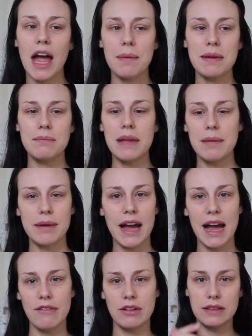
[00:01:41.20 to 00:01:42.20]
I mean, maybe I
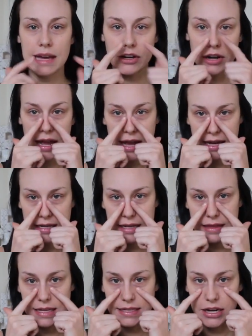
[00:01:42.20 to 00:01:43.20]
have a lighter hand
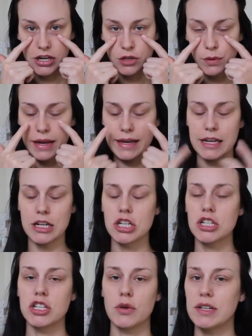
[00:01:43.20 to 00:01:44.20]
in this area right
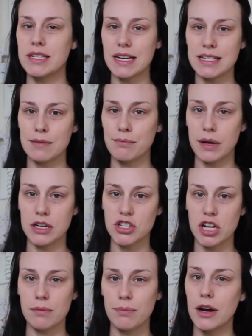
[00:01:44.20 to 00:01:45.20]
here so it doesn't bunch
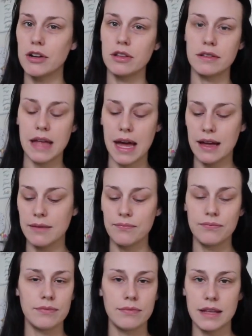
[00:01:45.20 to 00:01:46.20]
up, but other than that,
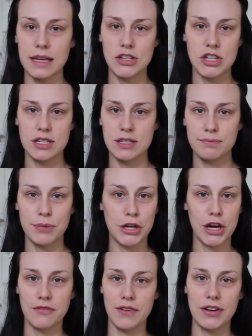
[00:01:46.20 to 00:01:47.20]
it's just
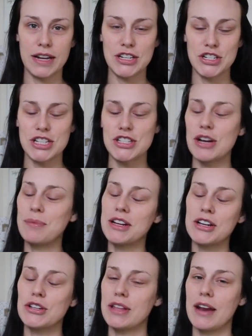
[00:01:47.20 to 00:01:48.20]
putting on foundation. So I'm going
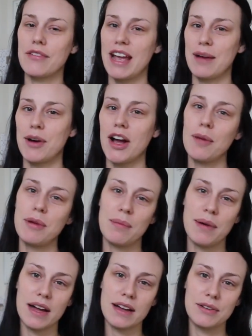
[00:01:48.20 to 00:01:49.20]
to go do that off camera. I'll be right
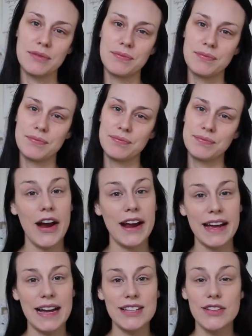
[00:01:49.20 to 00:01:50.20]
back. Alright
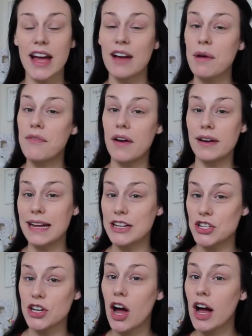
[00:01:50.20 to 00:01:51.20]
guys, so I have my
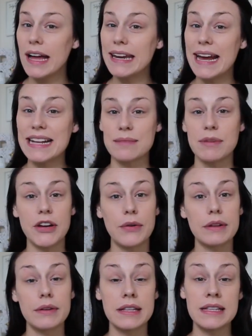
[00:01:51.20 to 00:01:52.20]
foundation on. Next I'm going to go
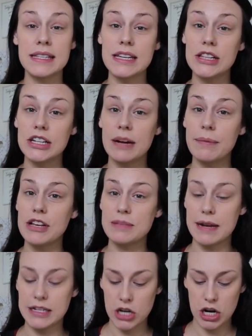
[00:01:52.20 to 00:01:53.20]
into concealer. I'm going to use
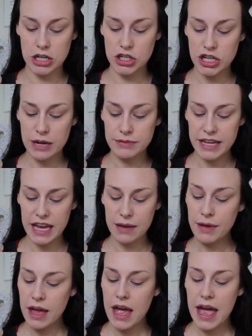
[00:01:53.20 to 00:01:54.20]
my Tarte Shape
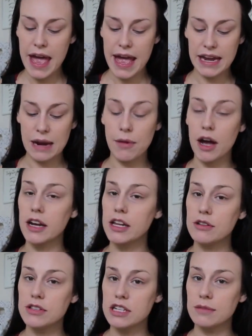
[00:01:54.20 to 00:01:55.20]
Tape, and I'm not going to
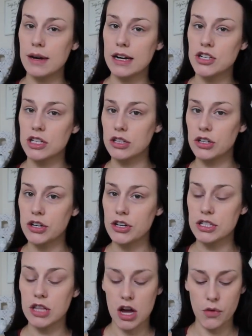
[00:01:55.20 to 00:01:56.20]
use too much. A little
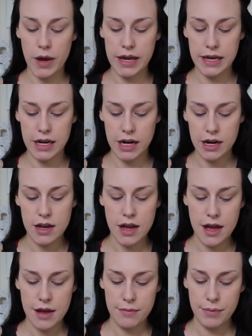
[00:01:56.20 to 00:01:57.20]
goes a long way here,
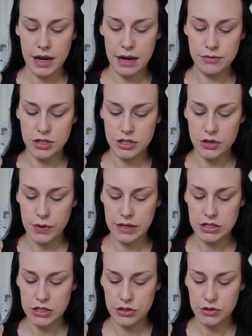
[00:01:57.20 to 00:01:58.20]
but I'm just going
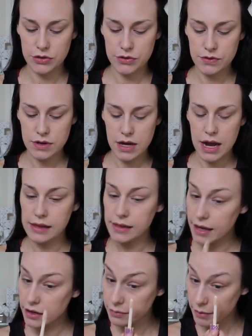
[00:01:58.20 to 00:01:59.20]
to
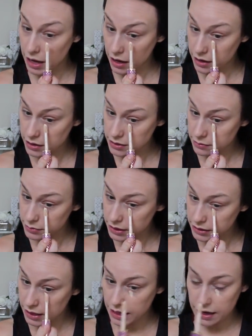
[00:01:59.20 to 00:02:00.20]
highlight under my eyes and
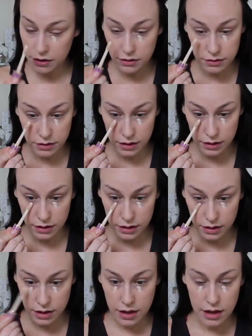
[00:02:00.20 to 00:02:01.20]
blend that out
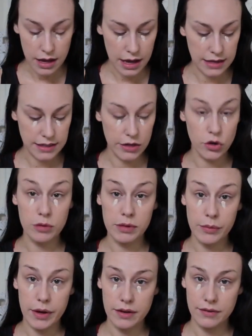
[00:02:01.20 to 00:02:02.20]
as I
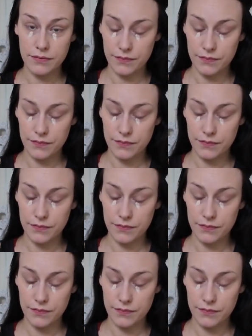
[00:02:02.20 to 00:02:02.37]
normally would.